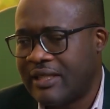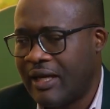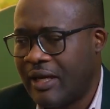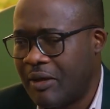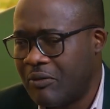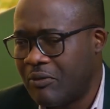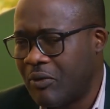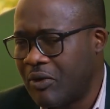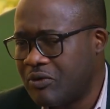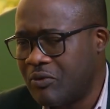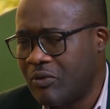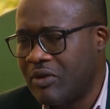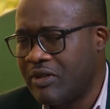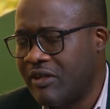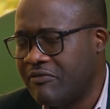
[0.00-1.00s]
Uh, what
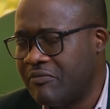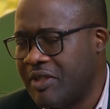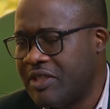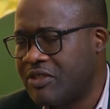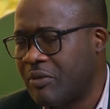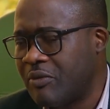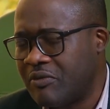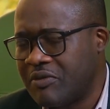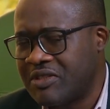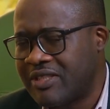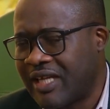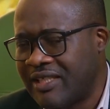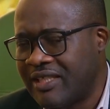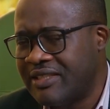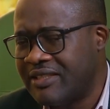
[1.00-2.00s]
what have been some of the
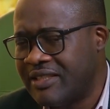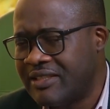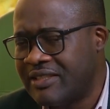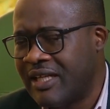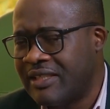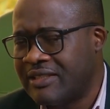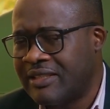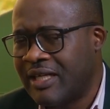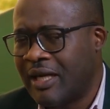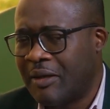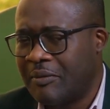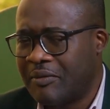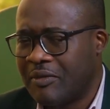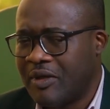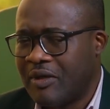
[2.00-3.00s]
challenges that
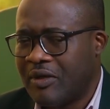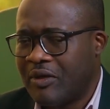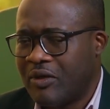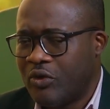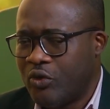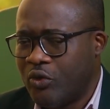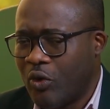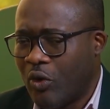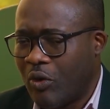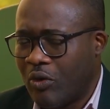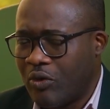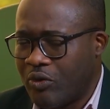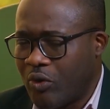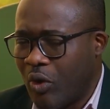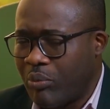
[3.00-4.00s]
uh,
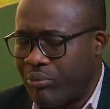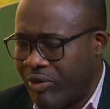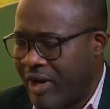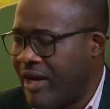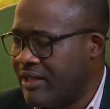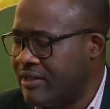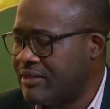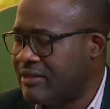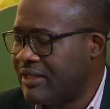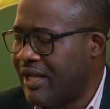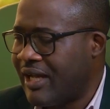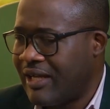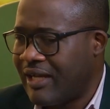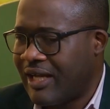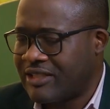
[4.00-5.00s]
your, your brand
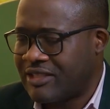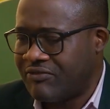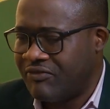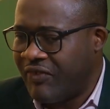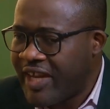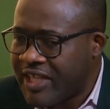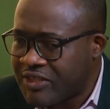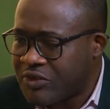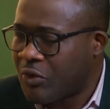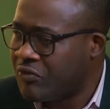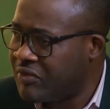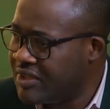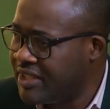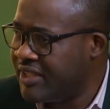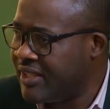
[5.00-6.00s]
has faced
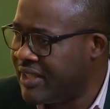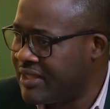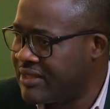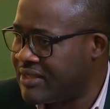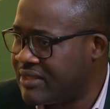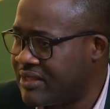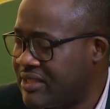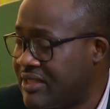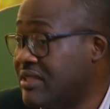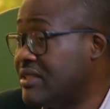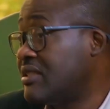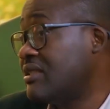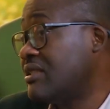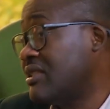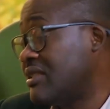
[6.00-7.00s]
over the years
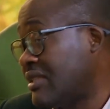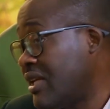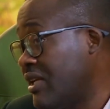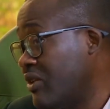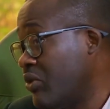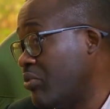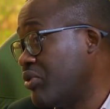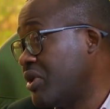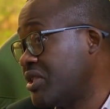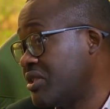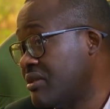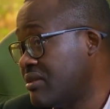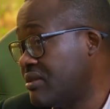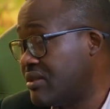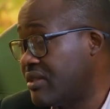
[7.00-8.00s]
since it started
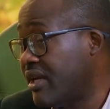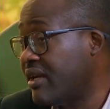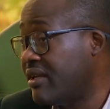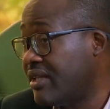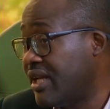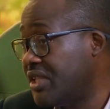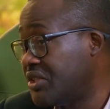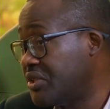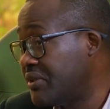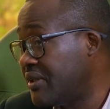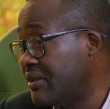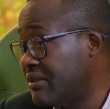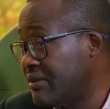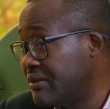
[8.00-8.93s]
operations here in Nigeria?